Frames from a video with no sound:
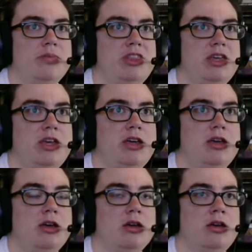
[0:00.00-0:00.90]

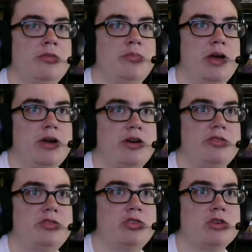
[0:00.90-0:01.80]
The comparative
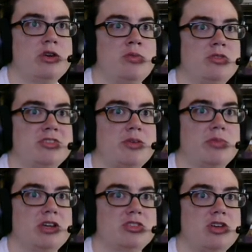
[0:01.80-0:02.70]
degree, where
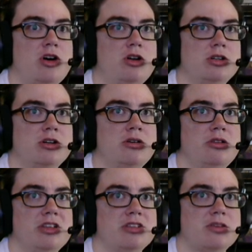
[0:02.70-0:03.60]
something is taller
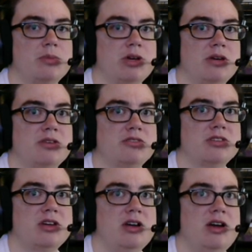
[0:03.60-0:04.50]
than something else.
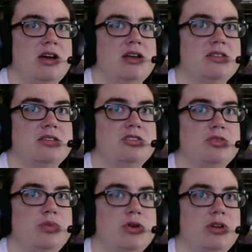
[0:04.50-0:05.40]
And then
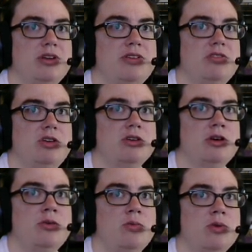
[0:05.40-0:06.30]
superlative degree,
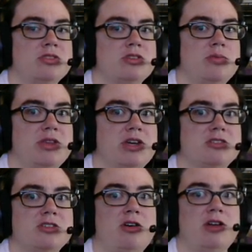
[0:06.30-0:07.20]
where something is
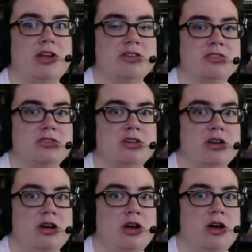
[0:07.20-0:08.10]
tallest,
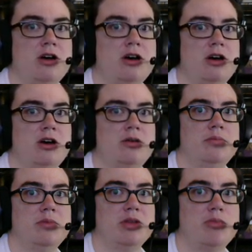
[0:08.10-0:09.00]

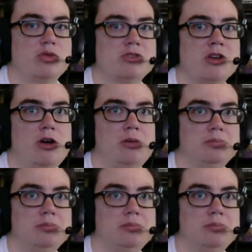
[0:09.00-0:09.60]
the most tall.